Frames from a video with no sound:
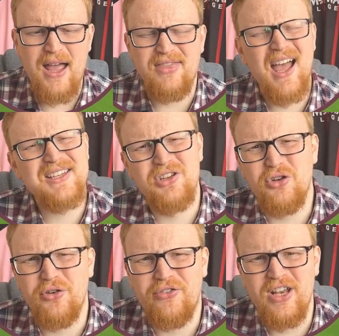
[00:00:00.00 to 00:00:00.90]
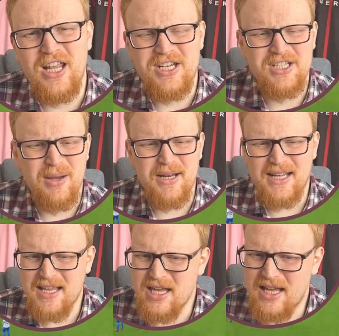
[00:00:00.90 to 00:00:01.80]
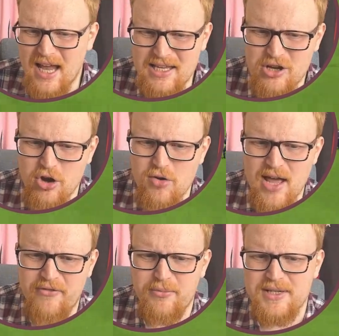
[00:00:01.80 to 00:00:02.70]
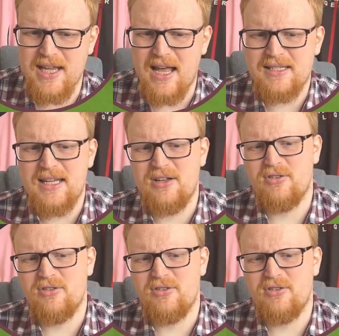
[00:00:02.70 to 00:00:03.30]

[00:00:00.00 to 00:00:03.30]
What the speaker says: that's a good finish. I mean, can you call that from the tactic,